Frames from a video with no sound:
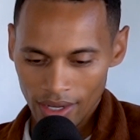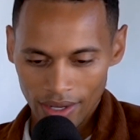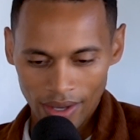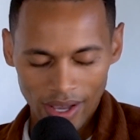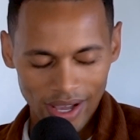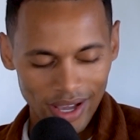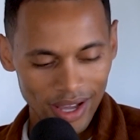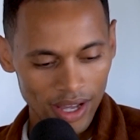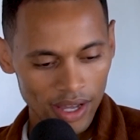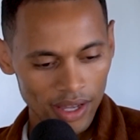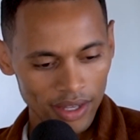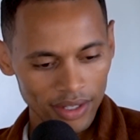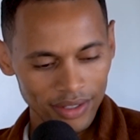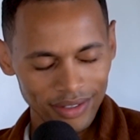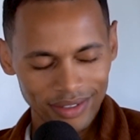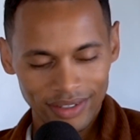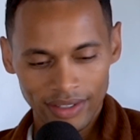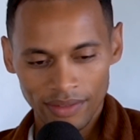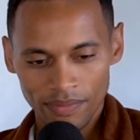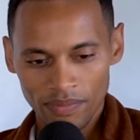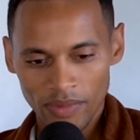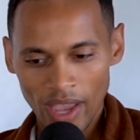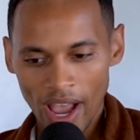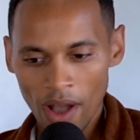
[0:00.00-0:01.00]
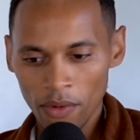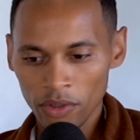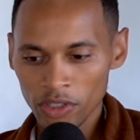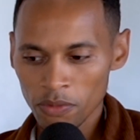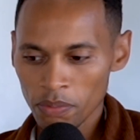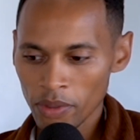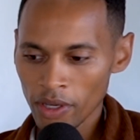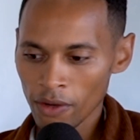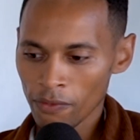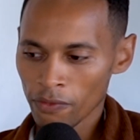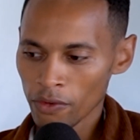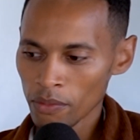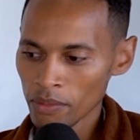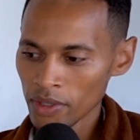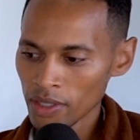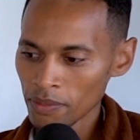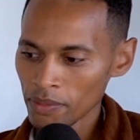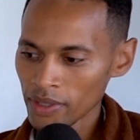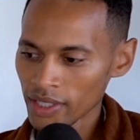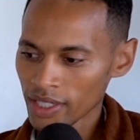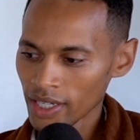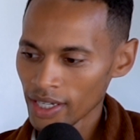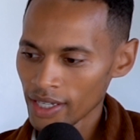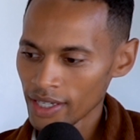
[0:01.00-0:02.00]
That was big for me
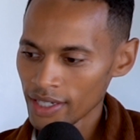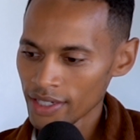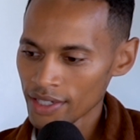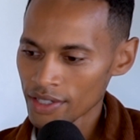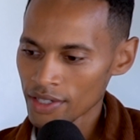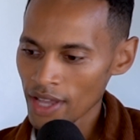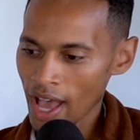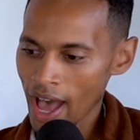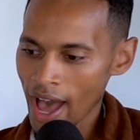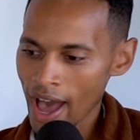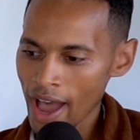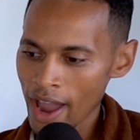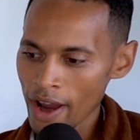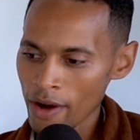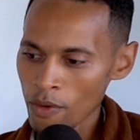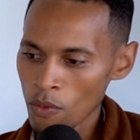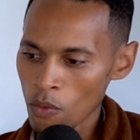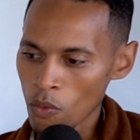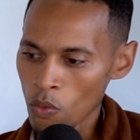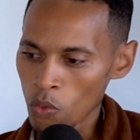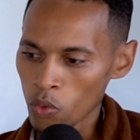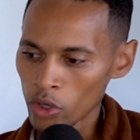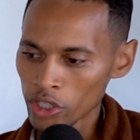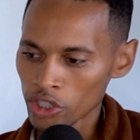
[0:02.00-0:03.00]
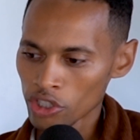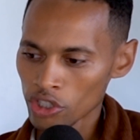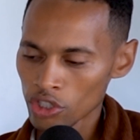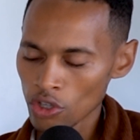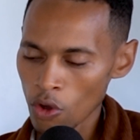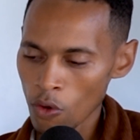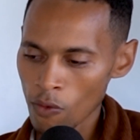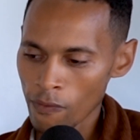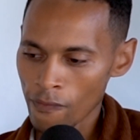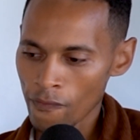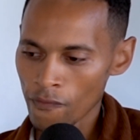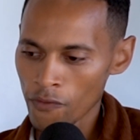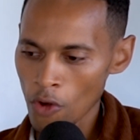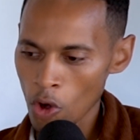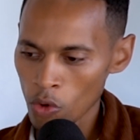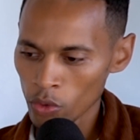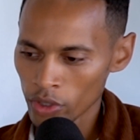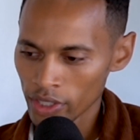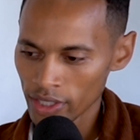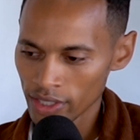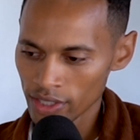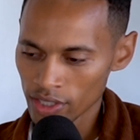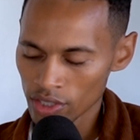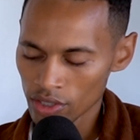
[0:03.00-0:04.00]
because I was so
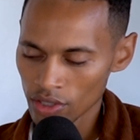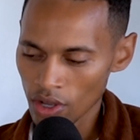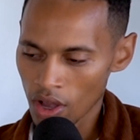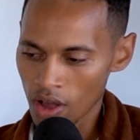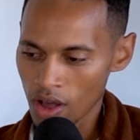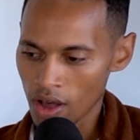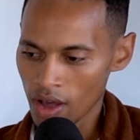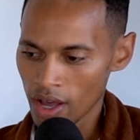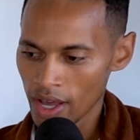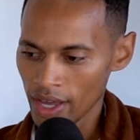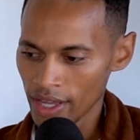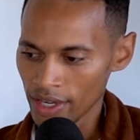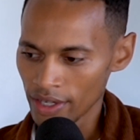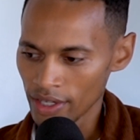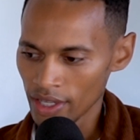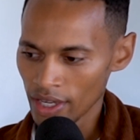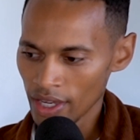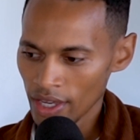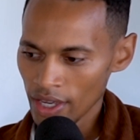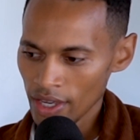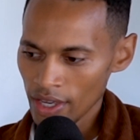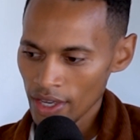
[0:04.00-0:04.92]
focused on